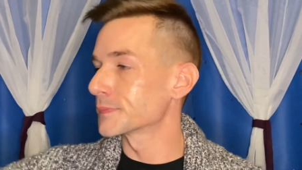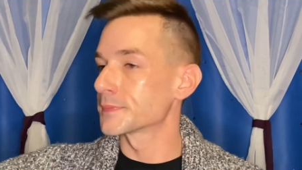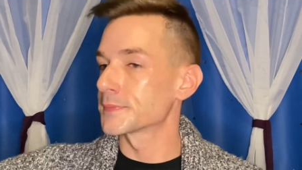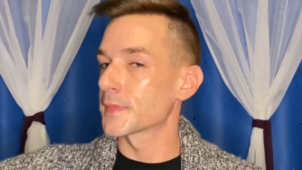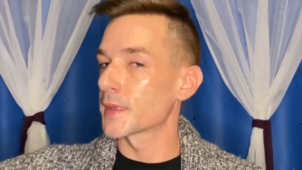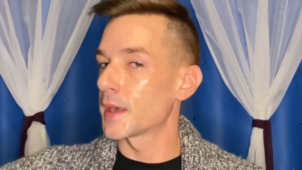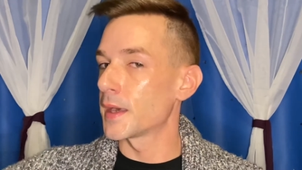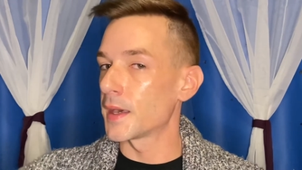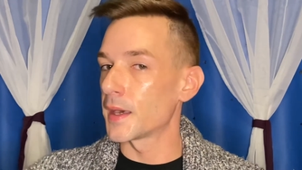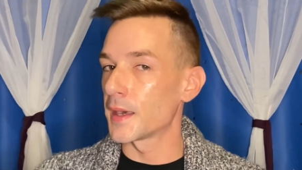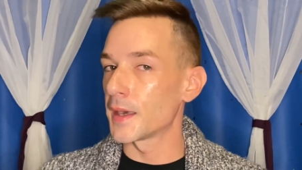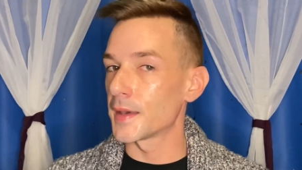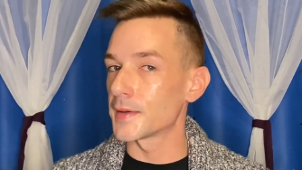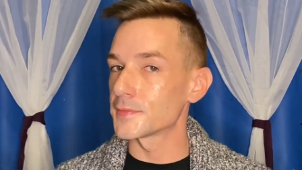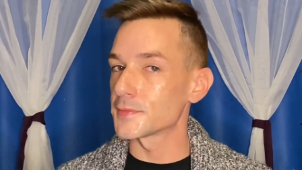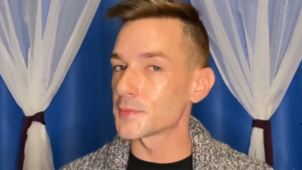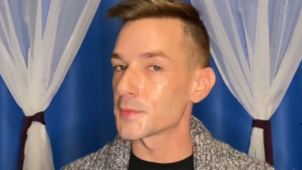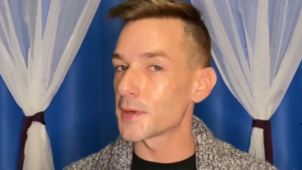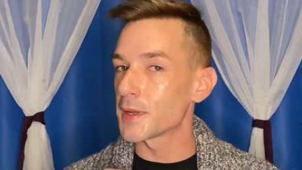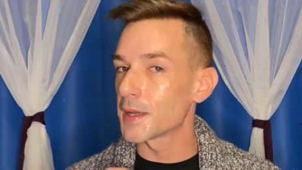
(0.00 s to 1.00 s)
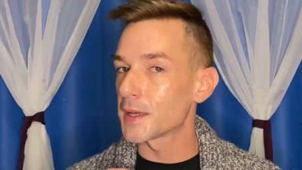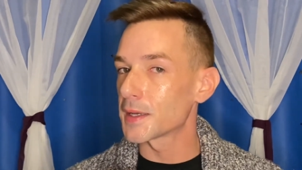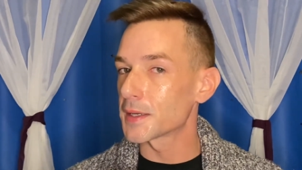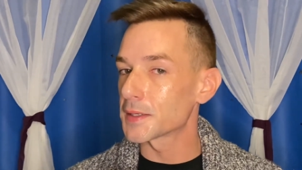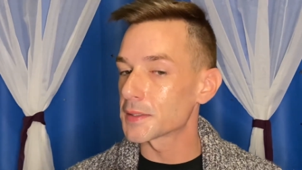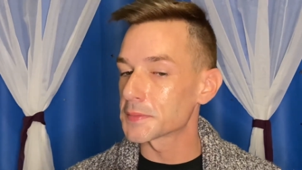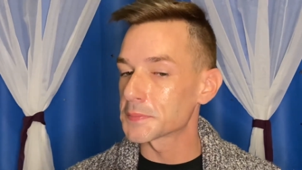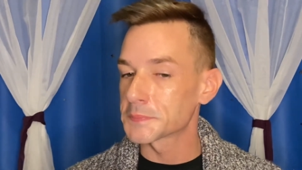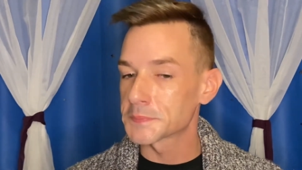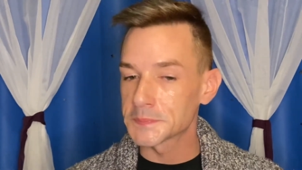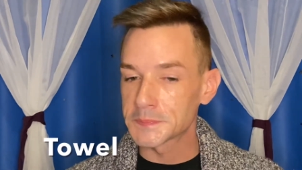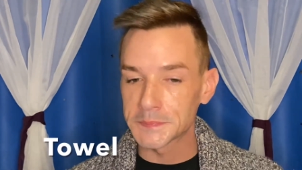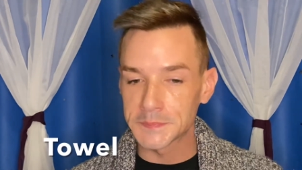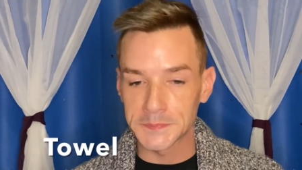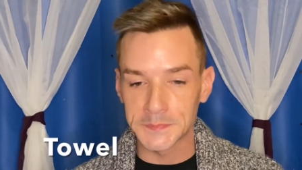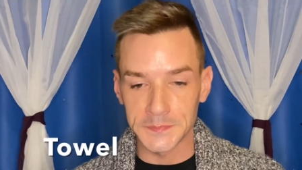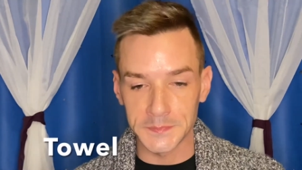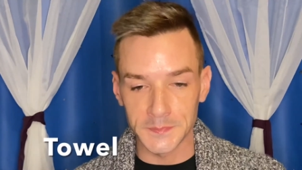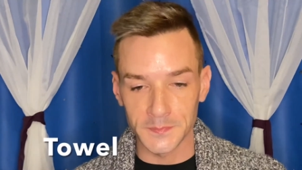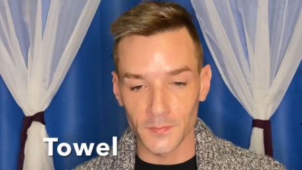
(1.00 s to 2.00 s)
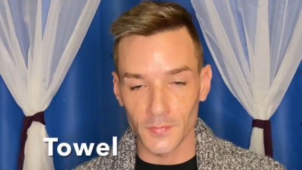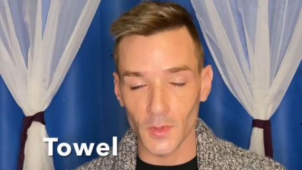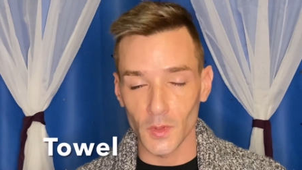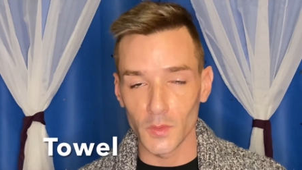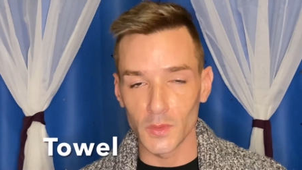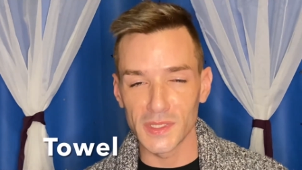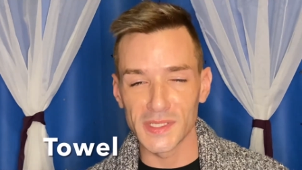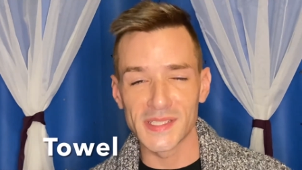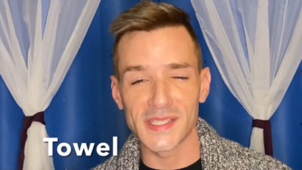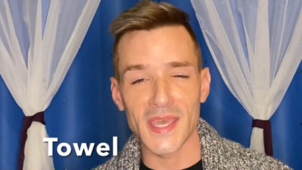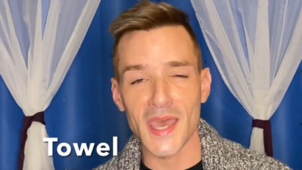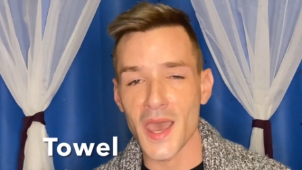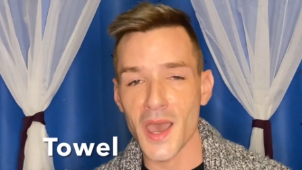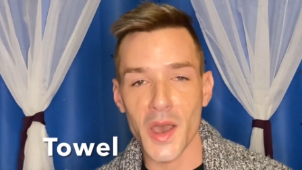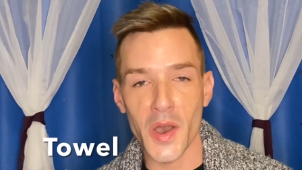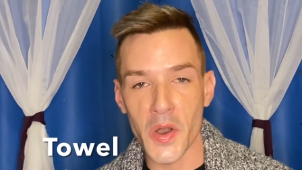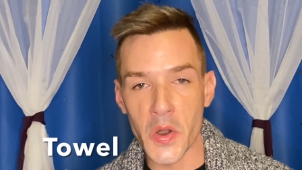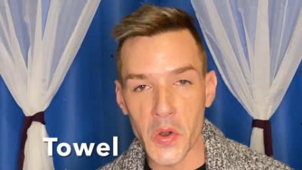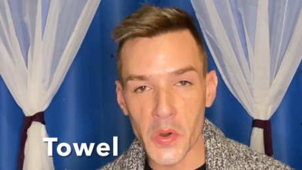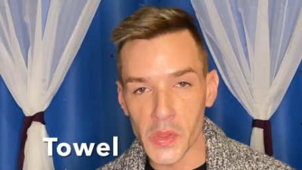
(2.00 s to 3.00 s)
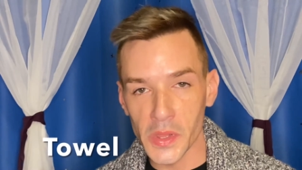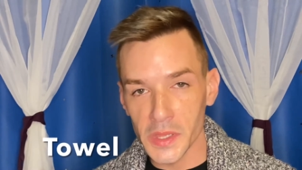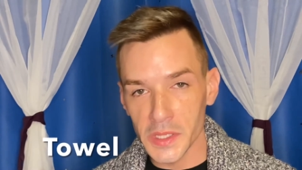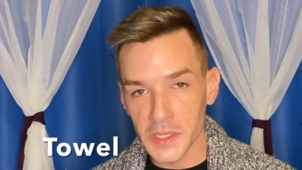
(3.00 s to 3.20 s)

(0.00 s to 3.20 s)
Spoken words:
I have a rag or a towel.